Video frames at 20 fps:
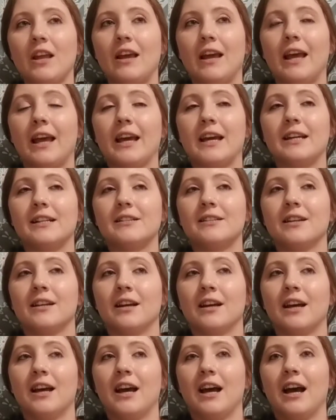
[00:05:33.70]
And
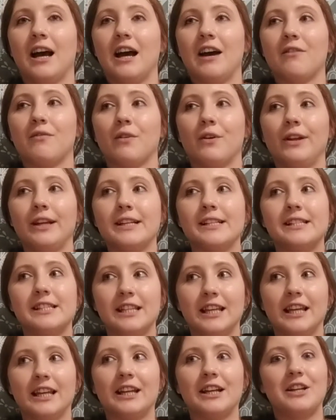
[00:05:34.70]
I've really
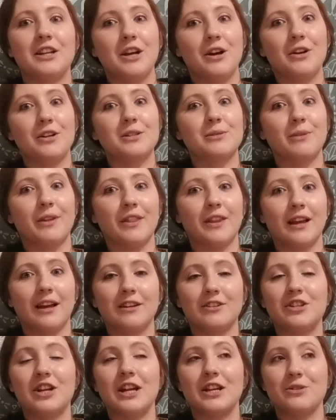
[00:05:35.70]
seen and noticed with
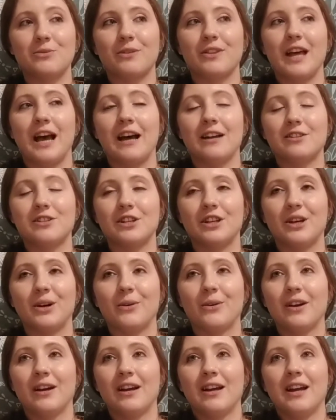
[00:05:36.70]
a change with that
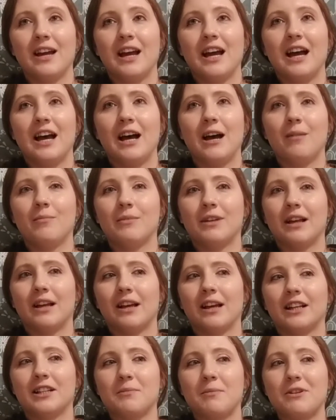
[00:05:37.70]
too,
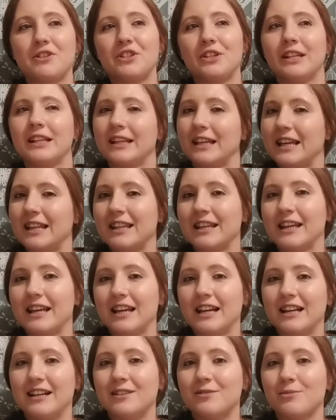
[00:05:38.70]
especially like in the
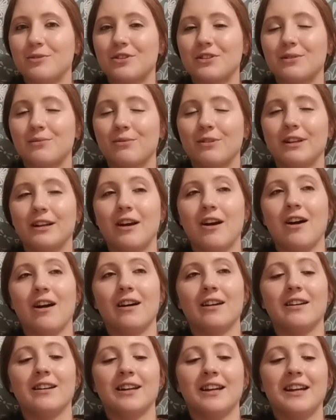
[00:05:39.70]
kids, which is really
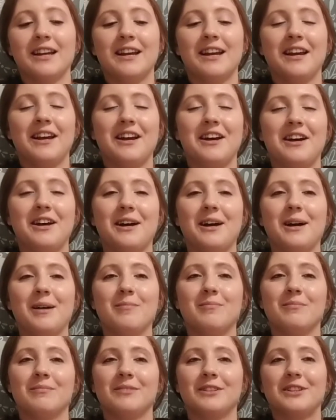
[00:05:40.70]
odd.
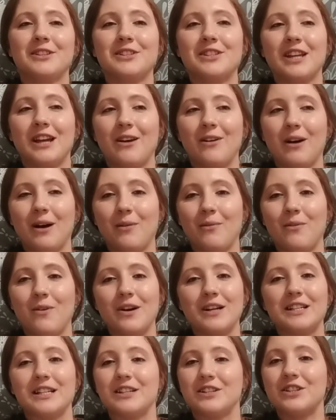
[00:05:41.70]
So I
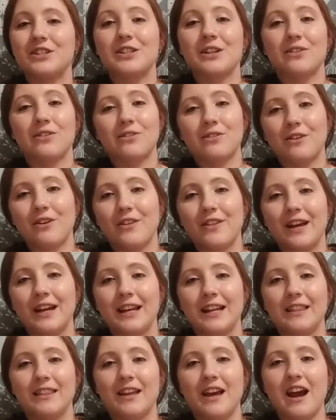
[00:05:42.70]
wanted to just throw
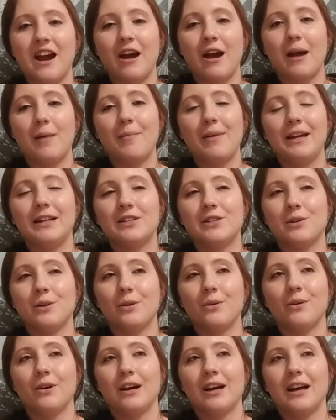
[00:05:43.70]
that in there. I may
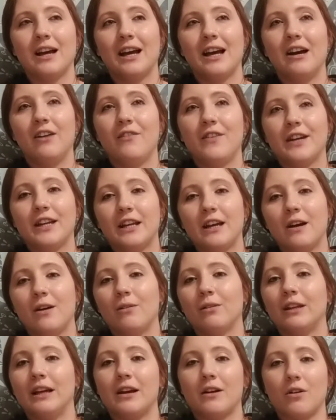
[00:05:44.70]
do a
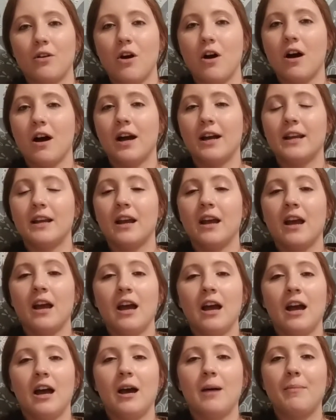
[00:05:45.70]
video later on
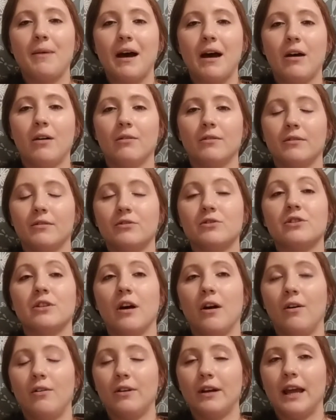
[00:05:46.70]
about
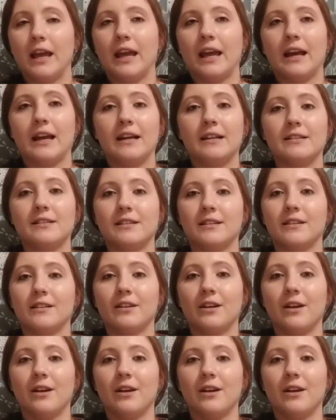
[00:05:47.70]
salt and,